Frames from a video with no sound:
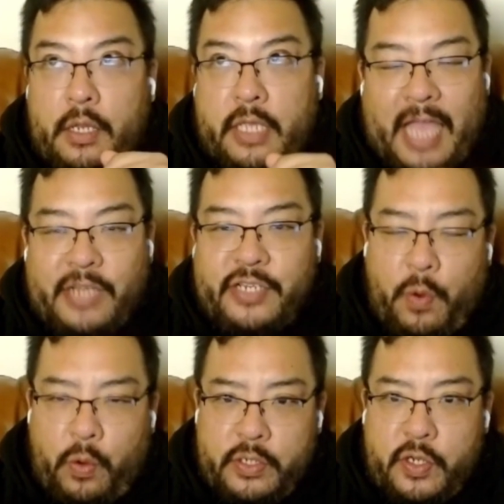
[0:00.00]
cash game
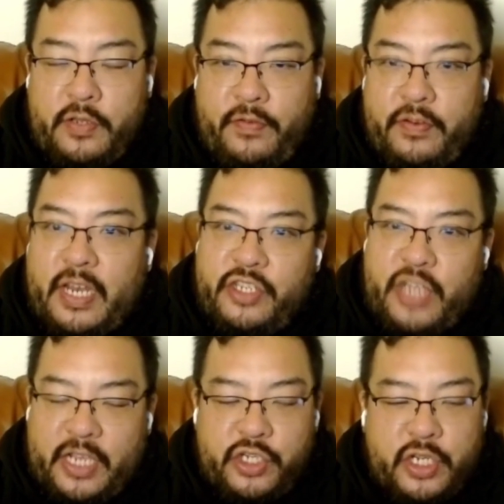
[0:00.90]
cornerstones if there's any
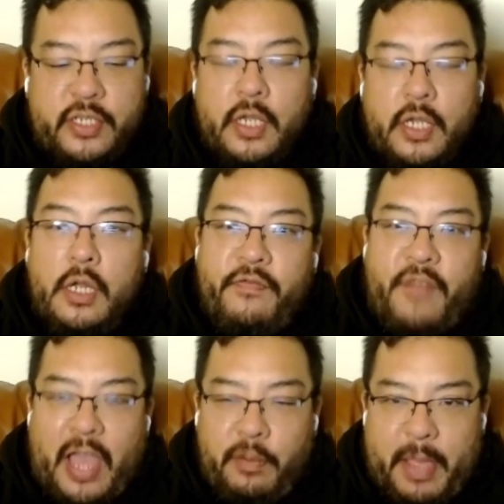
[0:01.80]
changes,
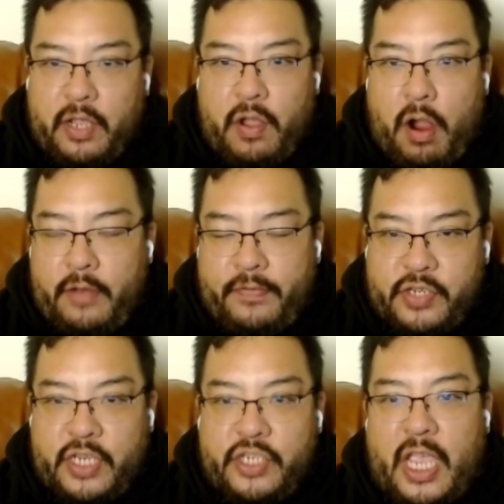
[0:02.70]
final betting card if
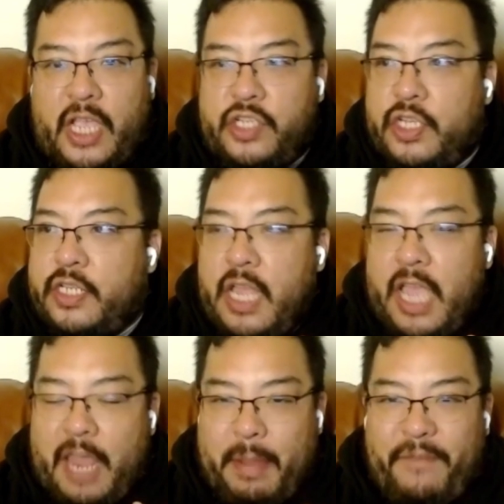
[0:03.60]
there's any changes,
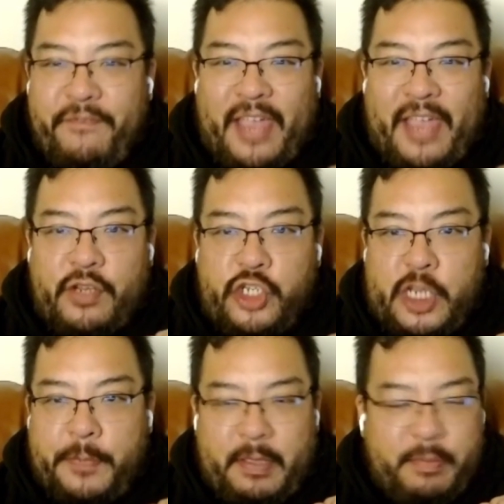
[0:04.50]
and my favorite
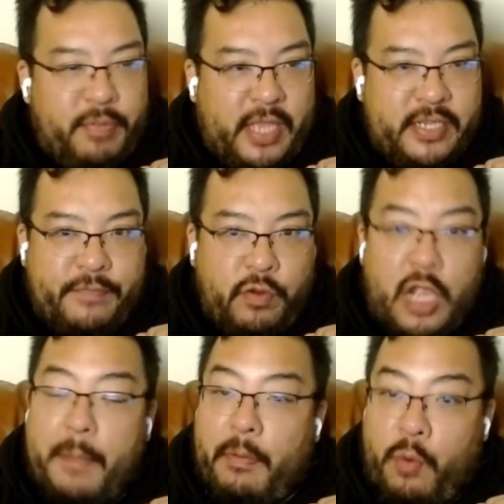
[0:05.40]
GPP plays after a
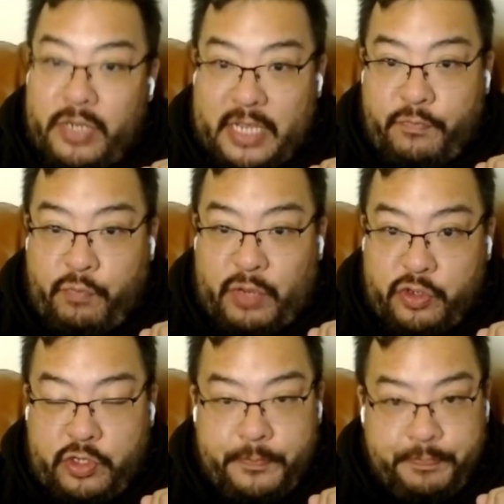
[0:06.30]
couple more days of
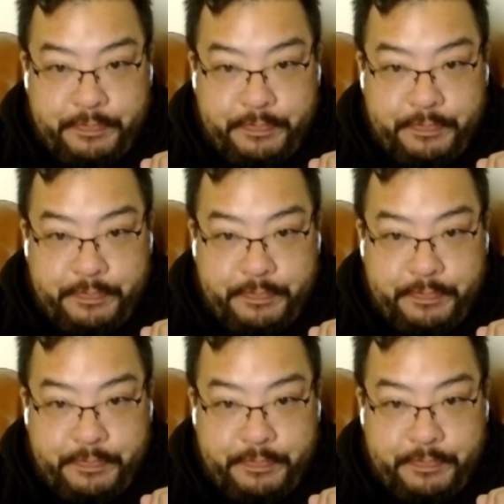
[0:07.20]
research